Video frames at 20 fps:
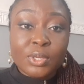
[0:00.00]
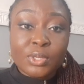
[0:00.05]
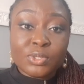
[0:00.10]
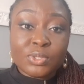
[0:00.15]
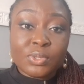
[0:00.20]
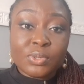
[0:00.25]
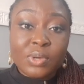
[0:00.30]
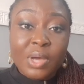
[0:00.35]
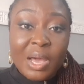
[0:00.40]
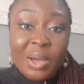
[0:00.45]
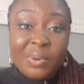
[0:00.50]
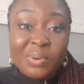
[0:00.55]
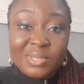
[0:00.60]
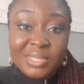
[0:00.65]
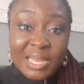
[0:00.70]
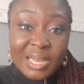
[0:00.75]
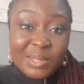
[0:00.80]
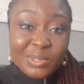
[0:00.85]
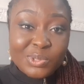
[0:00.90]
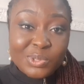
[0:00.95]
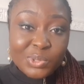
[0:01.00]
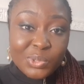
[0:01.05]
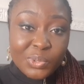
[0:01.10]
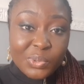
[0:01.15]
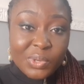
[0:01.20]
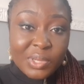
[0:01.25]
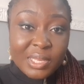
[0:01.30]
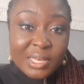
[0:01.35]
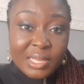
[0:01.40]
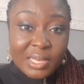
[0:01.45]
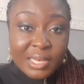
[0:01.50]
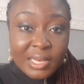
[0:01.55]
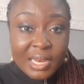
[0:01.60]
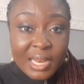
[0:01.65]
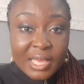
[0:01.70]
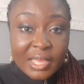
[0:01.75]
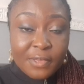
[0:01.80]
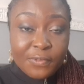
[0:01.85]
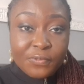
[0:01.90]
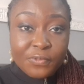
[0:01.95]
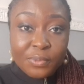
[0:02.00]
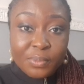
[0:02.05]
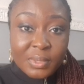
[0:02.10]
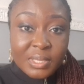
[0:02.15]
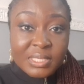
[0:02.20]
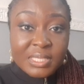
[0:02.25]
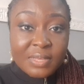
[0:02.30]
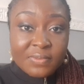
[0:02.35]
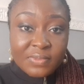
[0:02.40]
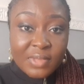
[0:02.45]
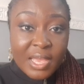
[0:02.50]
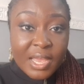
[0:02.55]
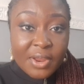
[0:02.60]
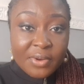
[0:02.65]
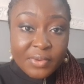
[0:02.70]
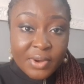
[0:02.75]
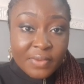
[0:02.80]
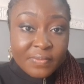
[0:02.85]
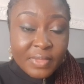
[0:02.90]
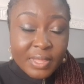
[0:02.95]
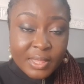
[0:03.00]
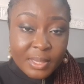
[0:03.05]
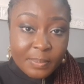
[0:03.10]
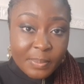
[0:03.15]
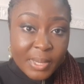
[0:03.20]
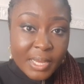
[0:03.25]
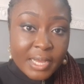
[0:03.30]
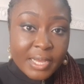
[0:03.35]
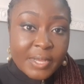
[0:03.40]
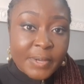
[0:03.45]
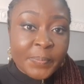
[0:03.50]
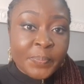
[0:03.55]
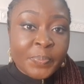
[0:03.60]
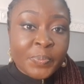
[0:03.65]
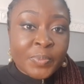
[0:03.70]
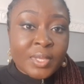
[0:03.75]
So I was allowed to go in like a few minutes after I arrived at the bank.